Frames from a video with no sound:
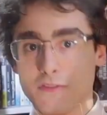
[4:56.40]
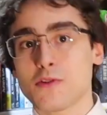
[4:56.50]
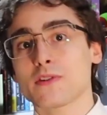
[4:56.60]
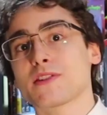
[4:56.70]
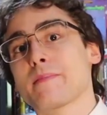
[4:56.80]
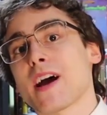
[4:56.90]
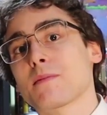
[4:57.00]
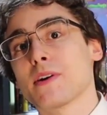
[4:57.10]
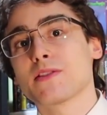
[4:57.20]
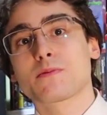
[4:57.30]
Of course, the
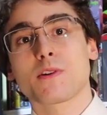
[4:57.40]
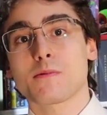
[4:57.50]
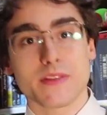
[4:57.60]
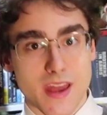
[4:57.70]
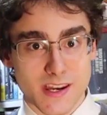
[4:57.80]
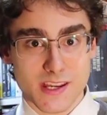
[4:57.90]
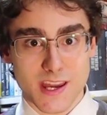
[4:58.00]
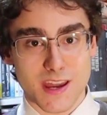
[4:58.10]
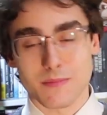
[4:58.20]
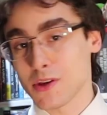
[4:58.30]
back buttons work with any
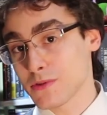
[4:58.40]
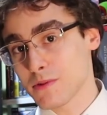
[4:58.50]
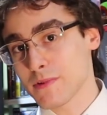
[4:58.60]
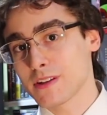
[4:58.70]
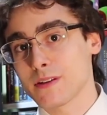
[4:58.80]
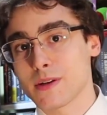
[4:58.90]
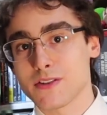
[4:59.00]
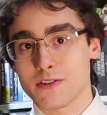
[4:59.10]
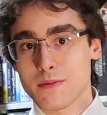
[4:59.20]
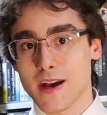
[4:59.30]
game. The only real limit
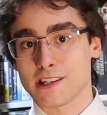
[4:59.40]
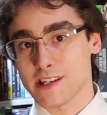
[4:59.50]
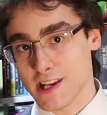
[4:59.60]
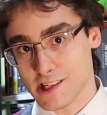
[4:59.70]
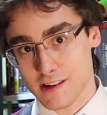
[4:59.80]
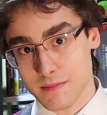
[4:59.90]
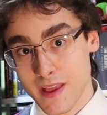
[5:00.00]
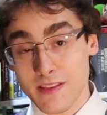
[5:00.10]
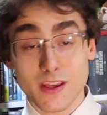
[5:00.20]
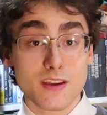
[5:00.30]
is your imagination.
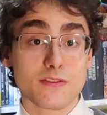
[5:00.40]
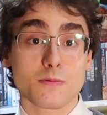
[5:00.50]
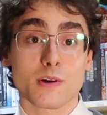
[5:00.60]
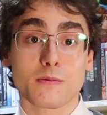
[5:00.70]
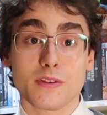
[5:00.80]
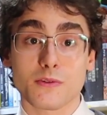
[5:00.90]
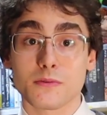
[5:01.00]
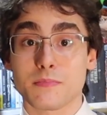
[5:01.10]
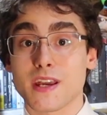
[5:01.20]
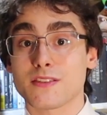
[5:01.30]
They even work with
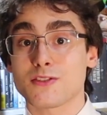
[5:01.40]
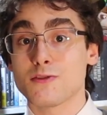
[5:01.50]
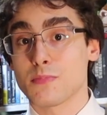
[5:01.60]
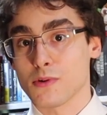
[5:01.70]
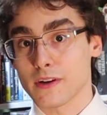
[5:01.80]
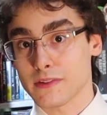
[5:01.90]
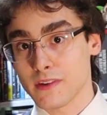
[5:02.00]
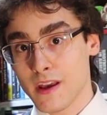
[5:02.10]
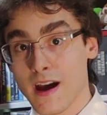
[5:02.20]
old PS2 ports.